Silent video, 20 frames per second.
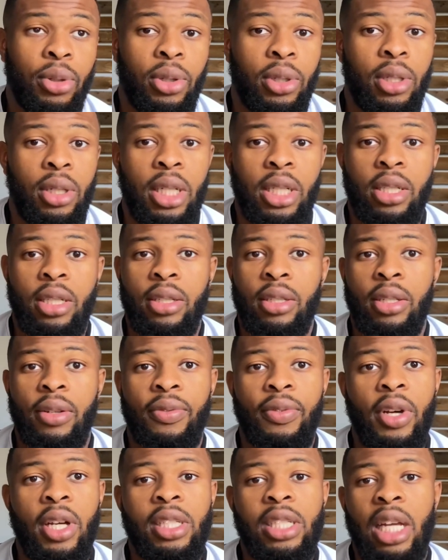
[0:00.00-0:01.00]
Listen, the
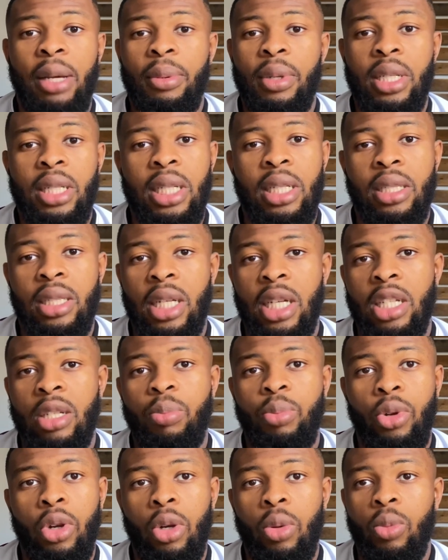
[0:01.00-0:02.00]
first game of the season against
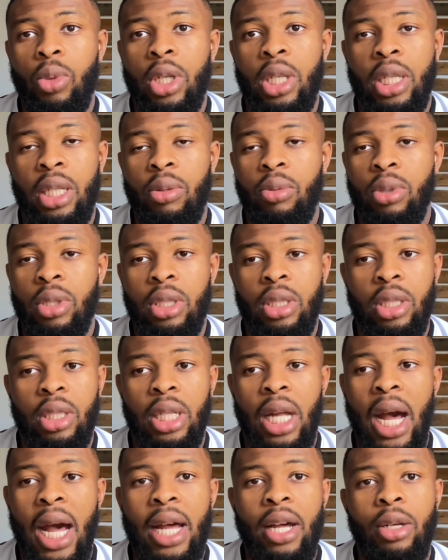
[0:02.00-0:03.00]
Boreham Wood, it was
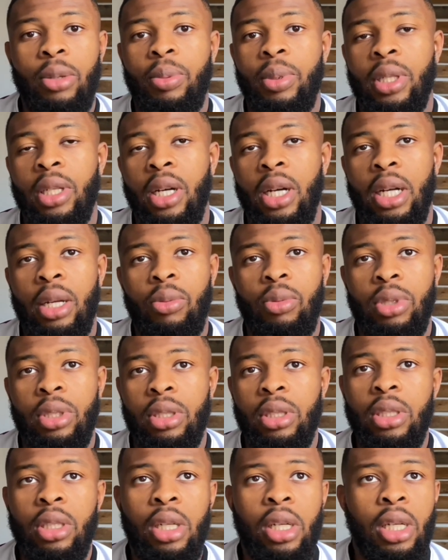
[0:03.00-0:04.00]
an eye opener. It
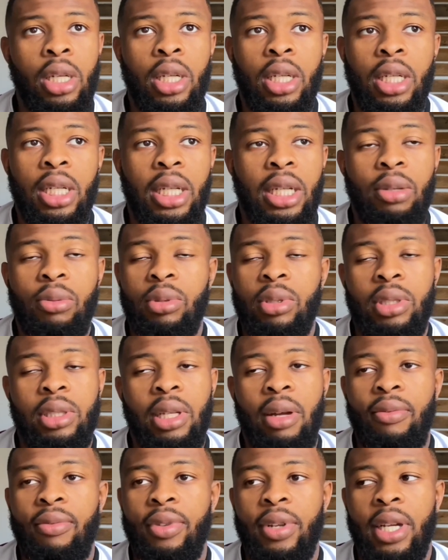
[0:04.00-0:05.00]
was
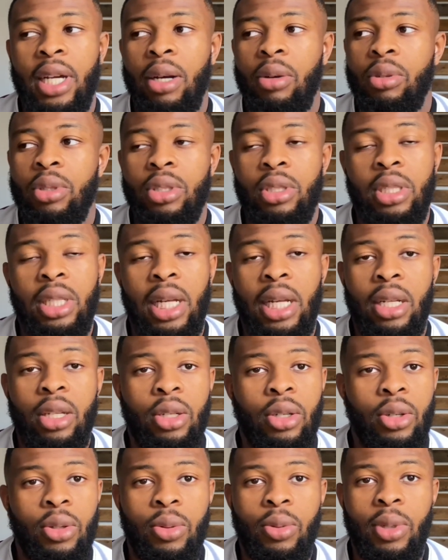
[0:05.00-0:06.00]
something I was just like,
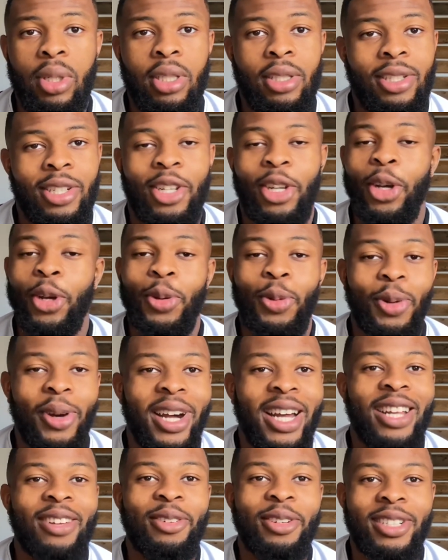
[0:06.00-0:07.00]
yo, what's
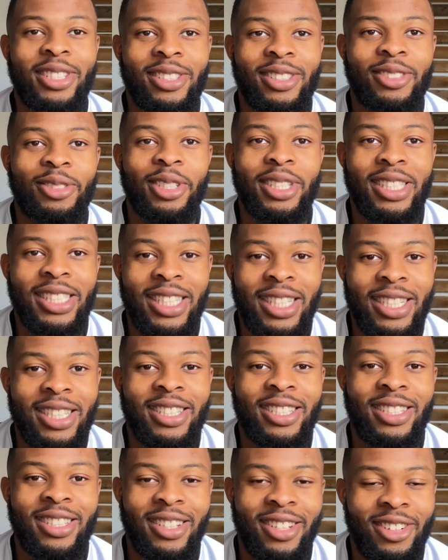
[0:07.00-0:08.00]

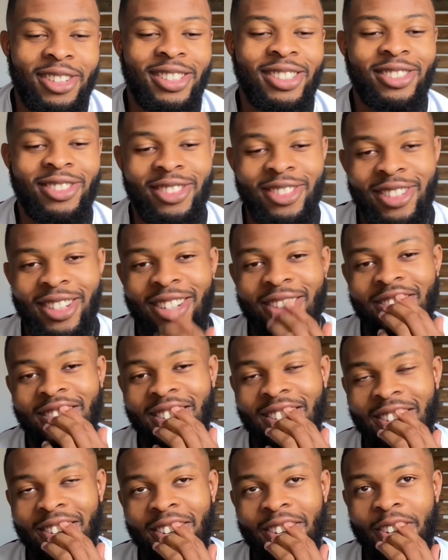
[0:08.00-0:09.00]
this? What's
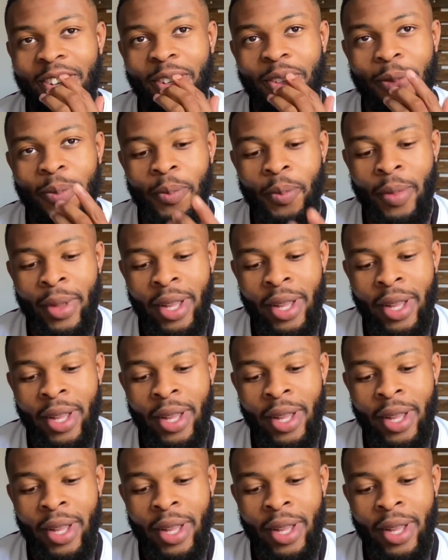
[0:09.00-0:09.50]
going on?